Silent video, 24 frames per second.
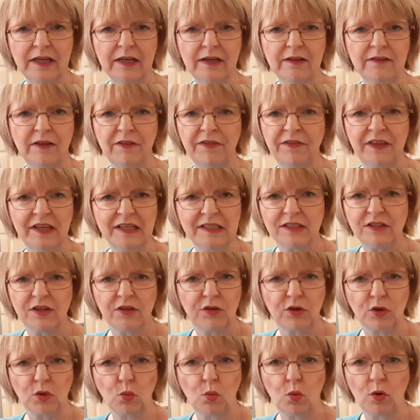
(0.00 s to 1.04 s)
the things that
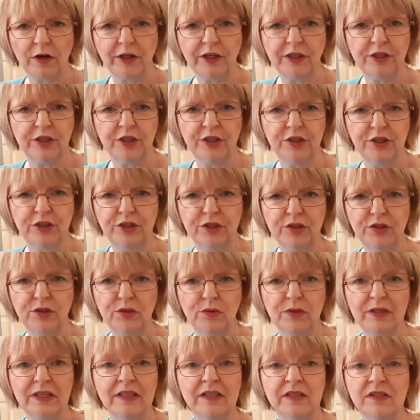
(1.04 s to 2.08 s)
they're wanting to
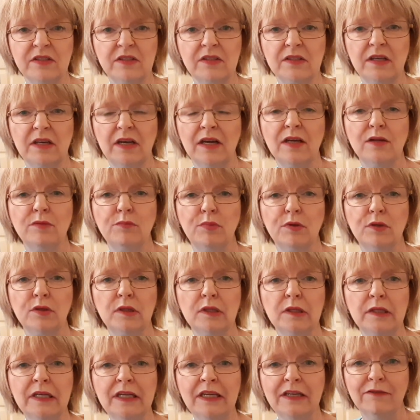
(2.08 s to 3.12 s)
do is
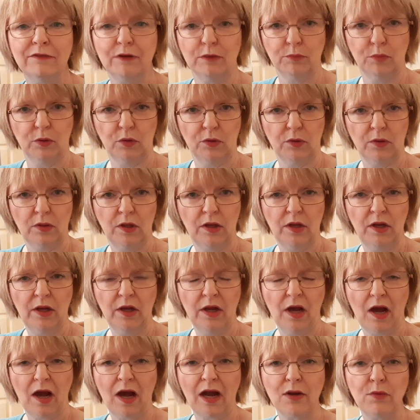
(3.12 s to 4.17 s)
unbelievable.
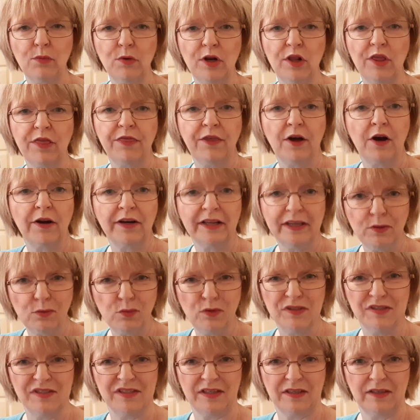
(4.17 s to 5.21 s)
I would have thought it
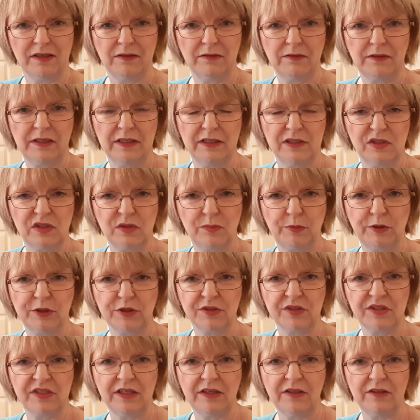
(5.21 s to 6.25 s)
was a
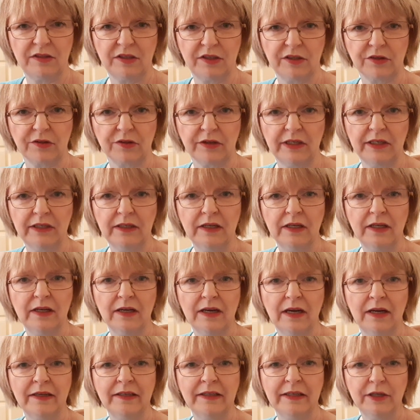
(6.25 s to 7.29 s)
conspiracy theory
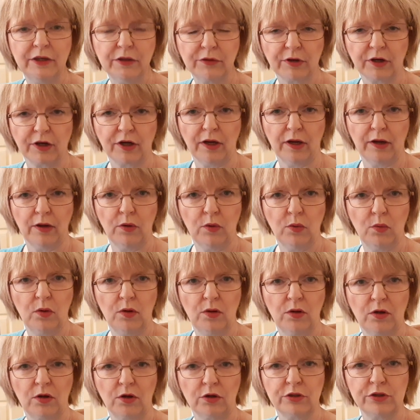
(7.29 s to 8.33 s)
a year ago
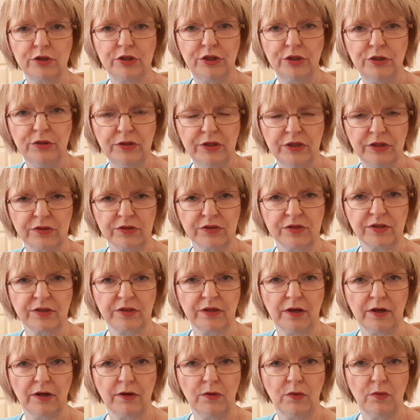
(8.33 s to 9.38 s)
or 2 years
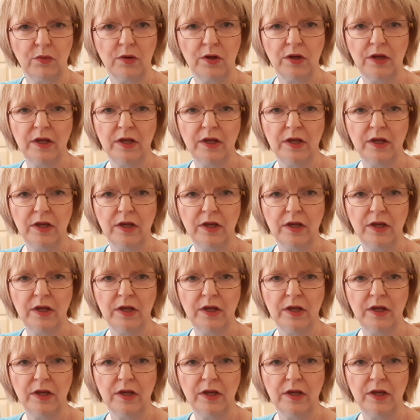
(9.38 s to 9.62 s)
ago.